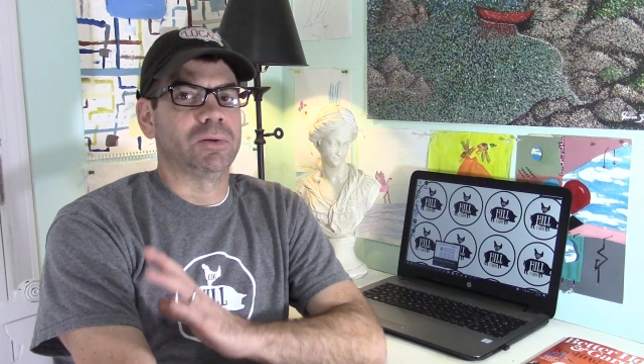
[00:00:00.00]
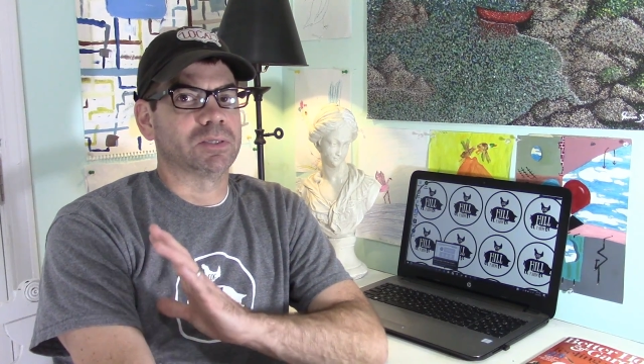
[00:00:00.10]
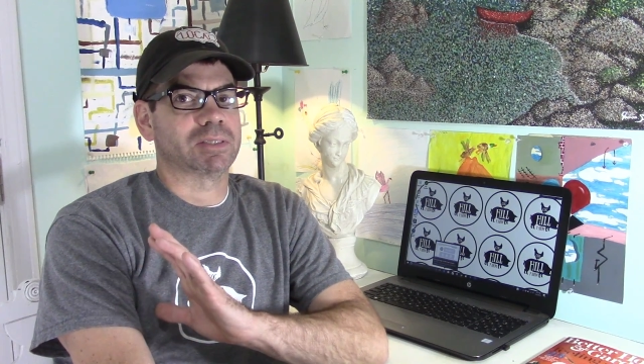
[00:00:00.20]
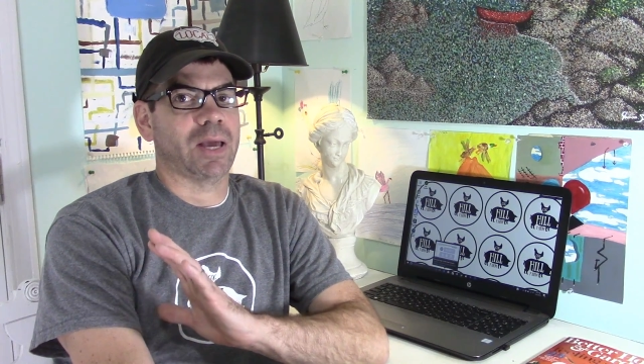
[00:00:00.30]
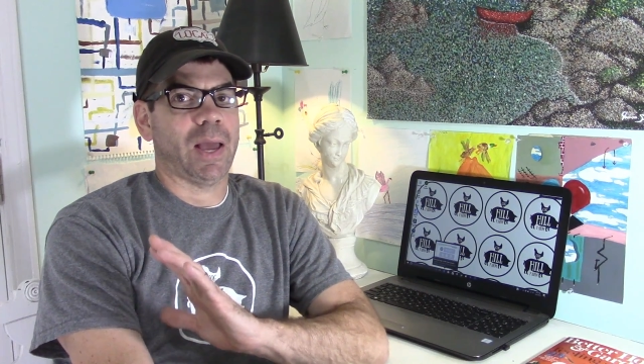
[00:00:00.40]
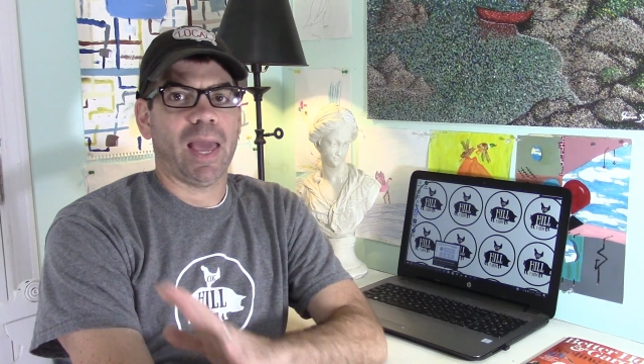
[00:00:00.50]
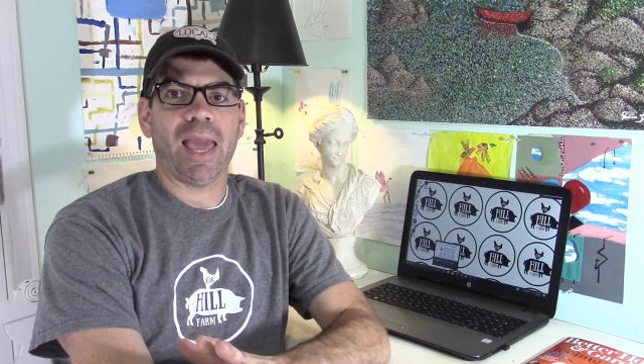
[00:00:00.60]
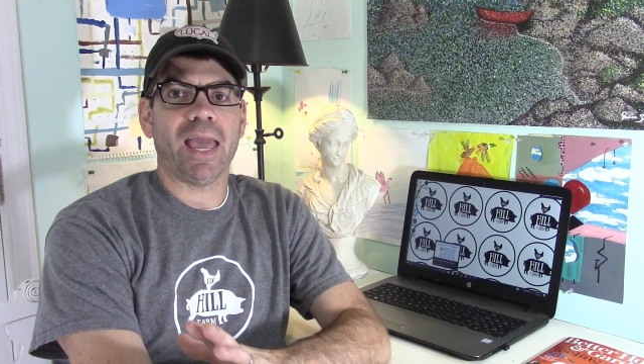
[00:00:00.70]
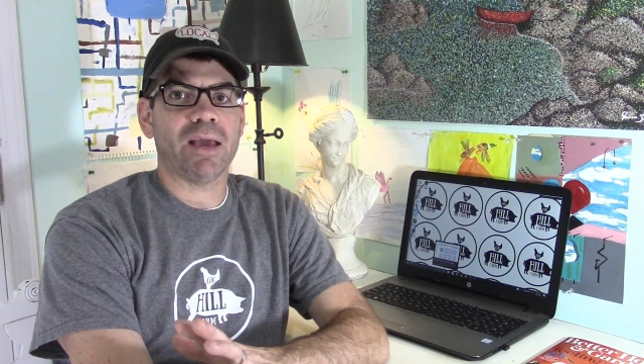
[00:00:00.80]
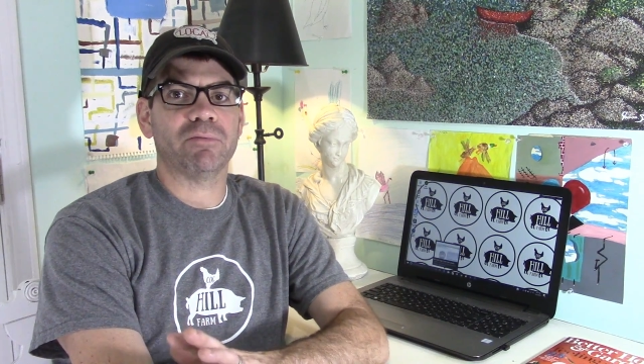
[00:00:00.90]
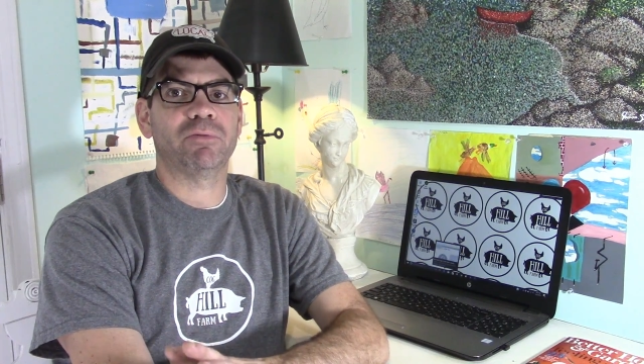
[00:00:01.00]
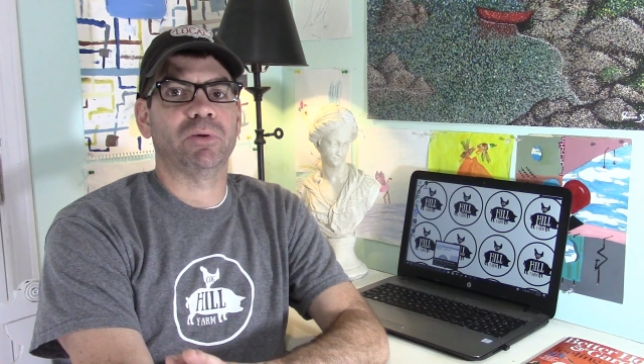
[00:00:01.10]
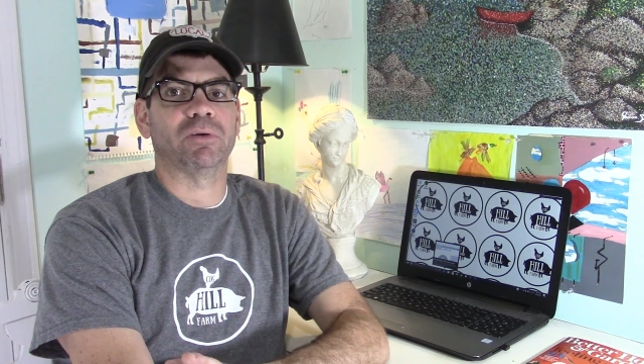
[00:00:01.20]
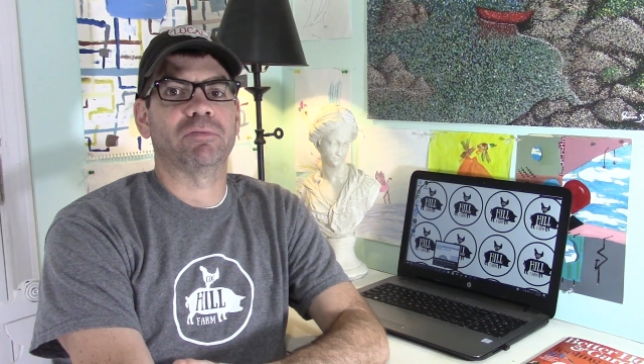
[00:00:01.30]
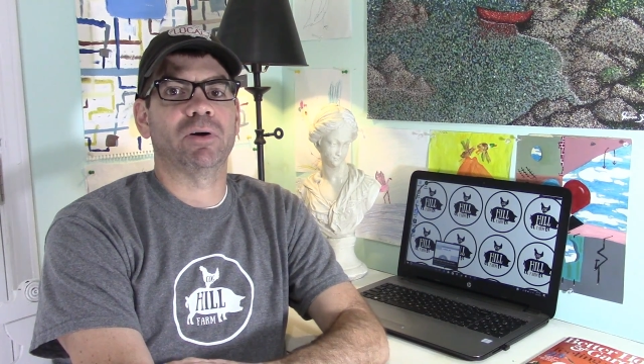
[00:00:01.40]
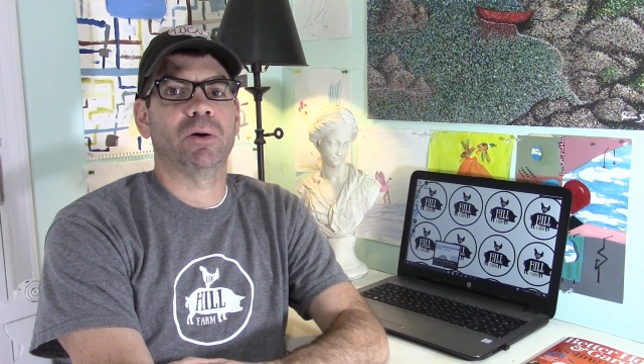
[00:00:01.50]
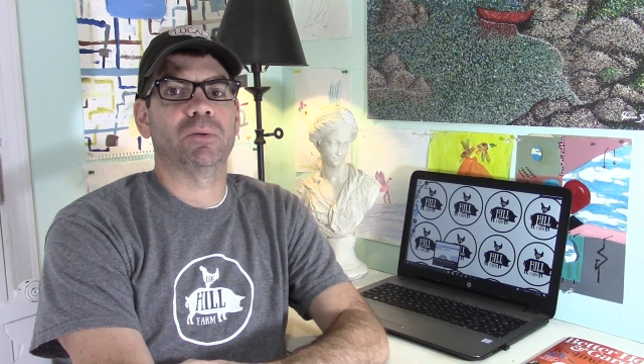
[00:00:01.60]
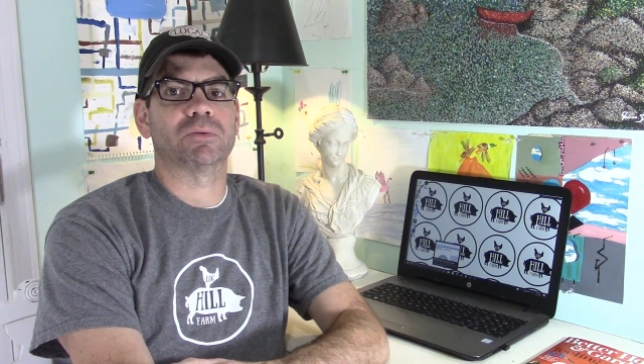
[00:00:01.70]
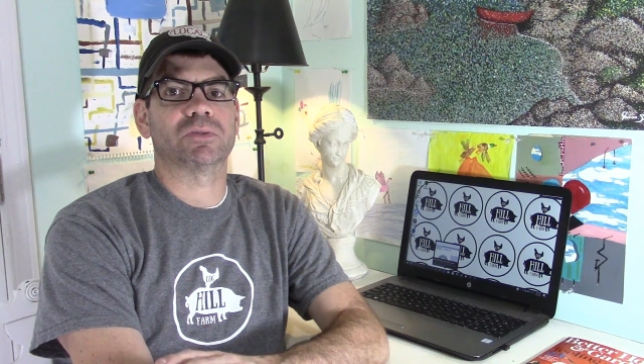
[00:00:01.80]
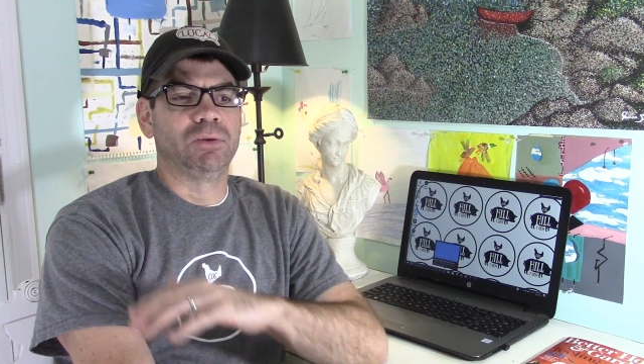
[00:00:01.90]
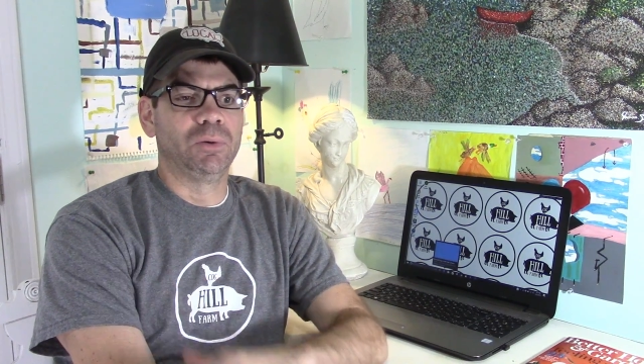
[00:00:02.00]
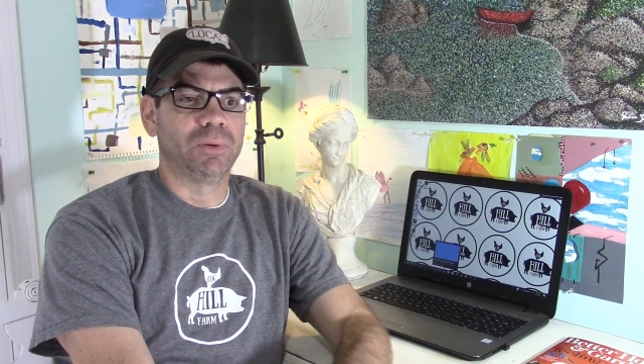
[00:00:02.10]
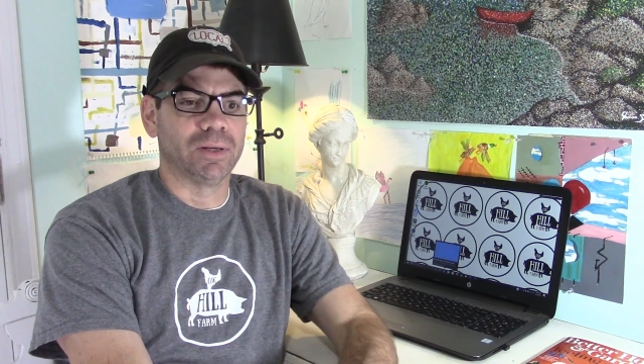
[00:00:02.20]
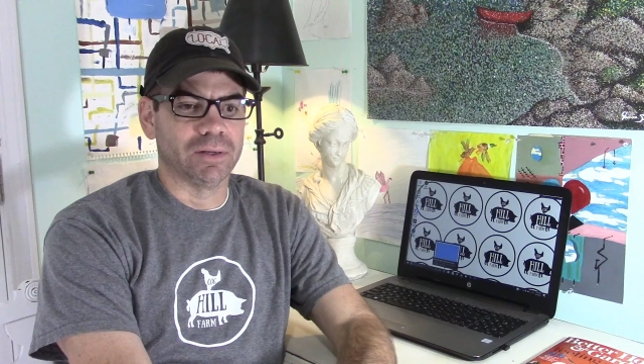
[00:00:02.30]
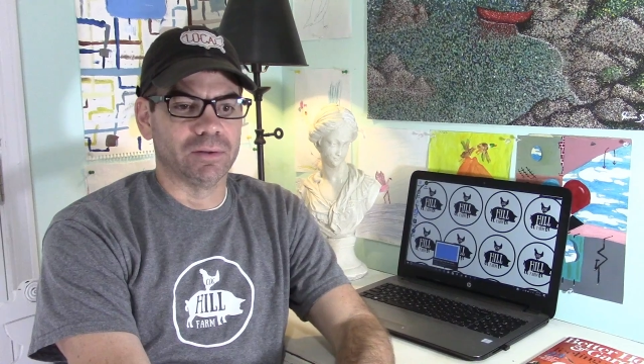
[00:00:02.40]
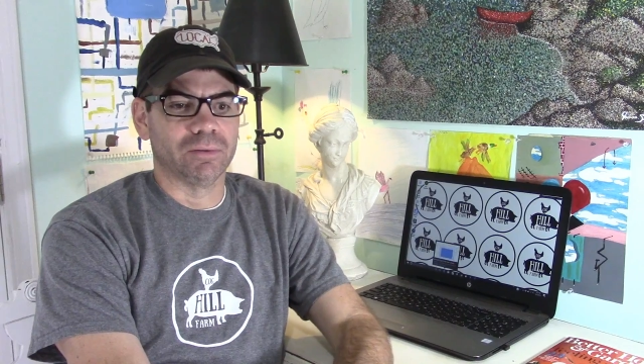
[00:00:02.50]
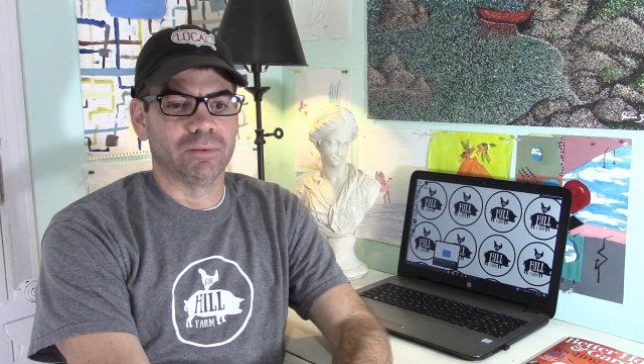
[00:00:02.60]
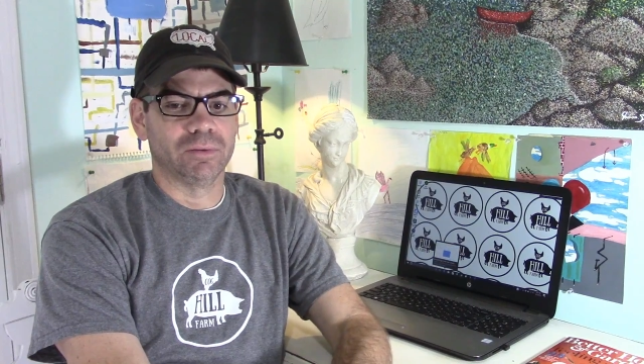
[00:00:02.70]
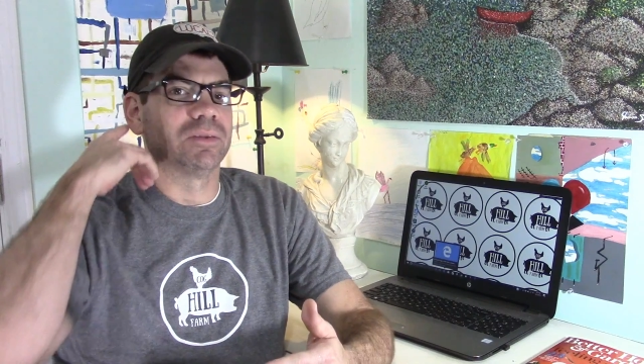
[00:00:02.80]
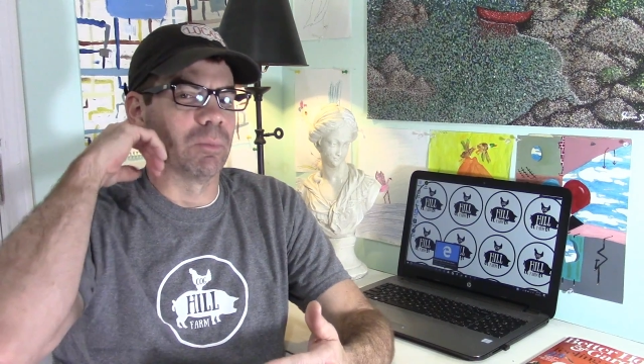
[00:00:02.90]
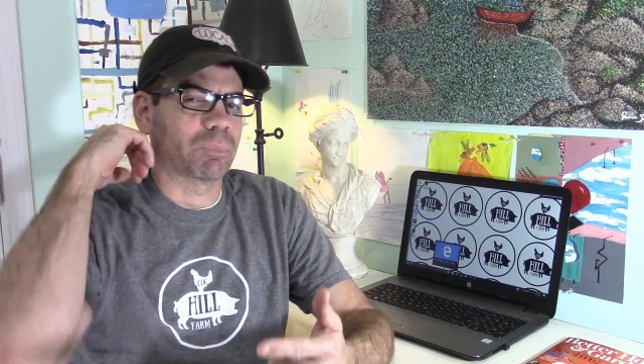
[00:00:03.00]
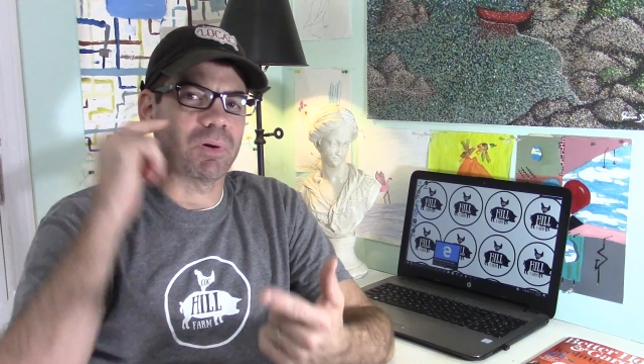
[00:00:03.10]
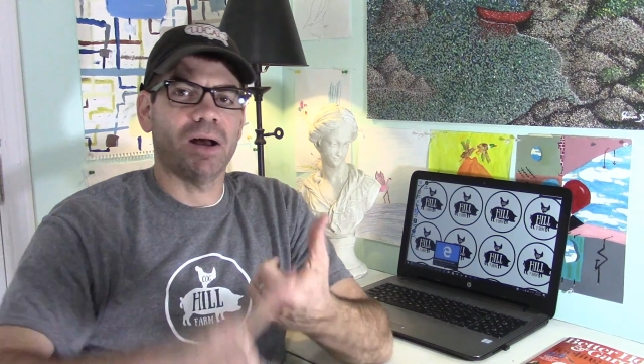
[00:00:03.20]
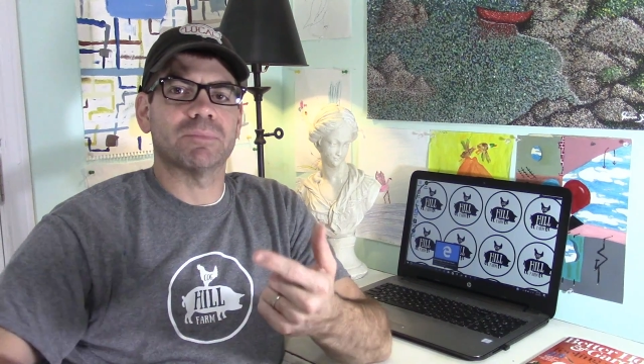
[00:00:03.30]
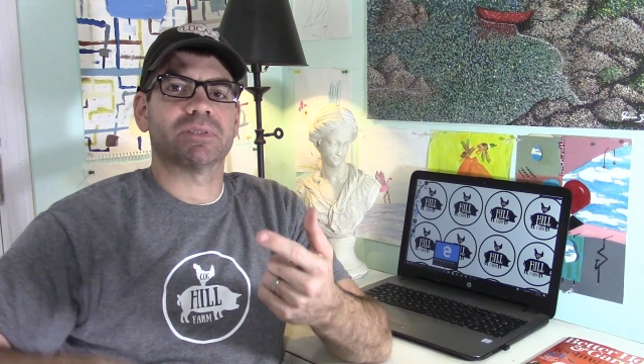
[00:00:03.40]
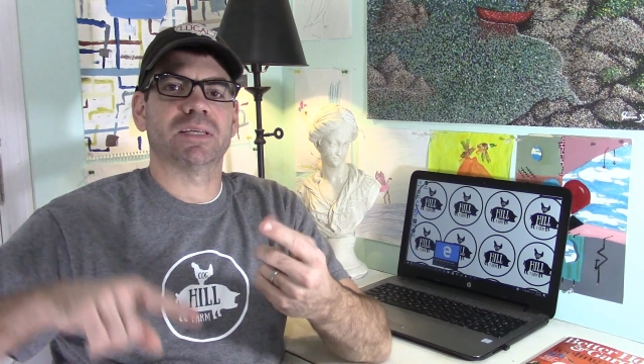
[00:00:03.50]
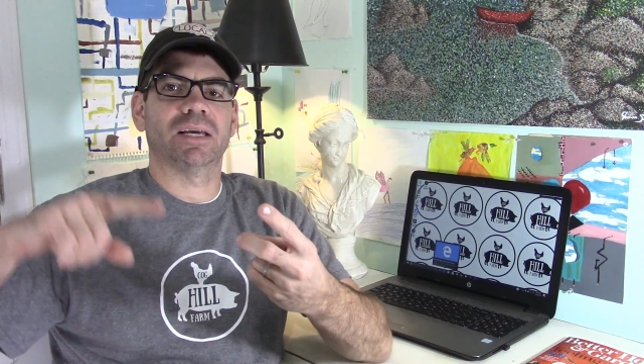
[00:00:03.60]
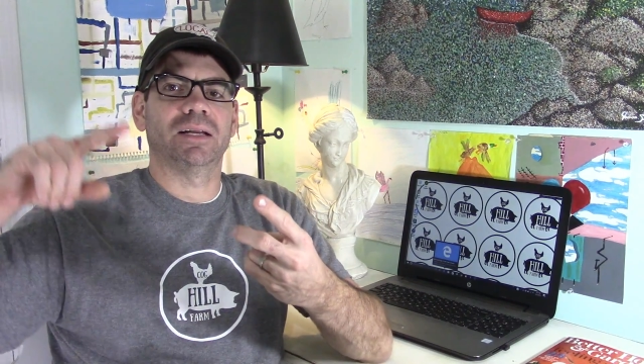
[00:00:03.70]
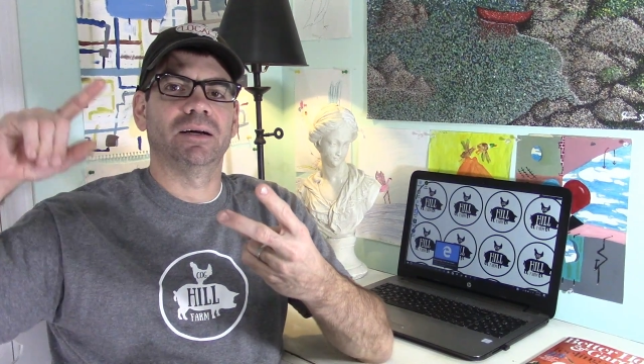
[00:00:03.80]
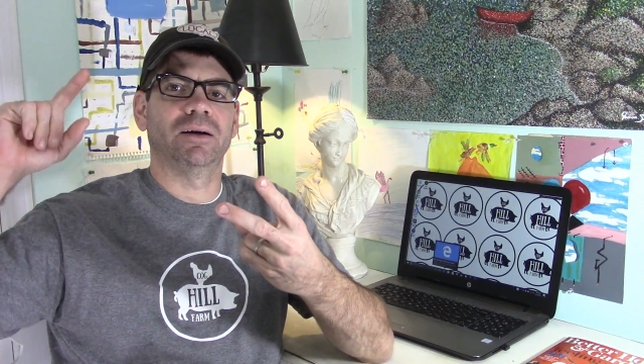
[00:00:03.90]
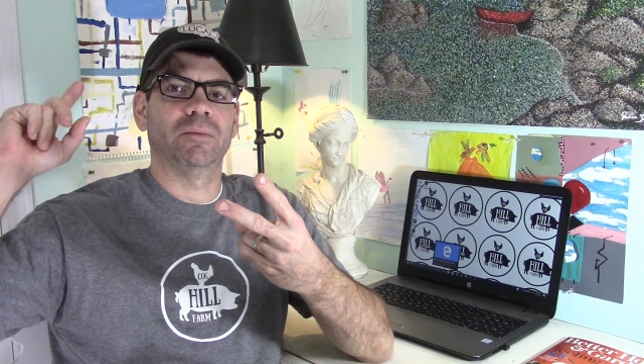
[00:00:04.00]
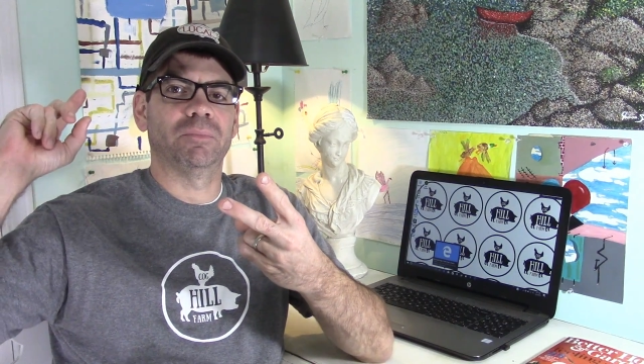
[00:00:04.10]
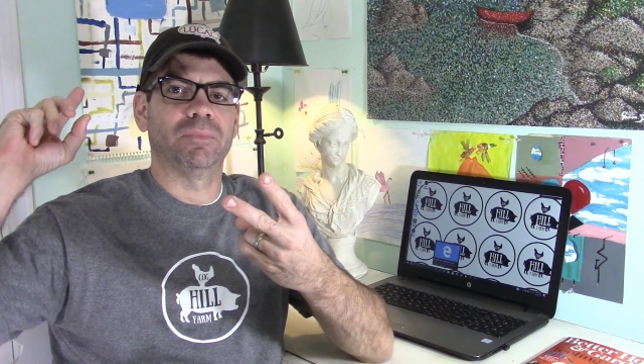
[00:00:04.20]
just a handful of folks doing the prop setup,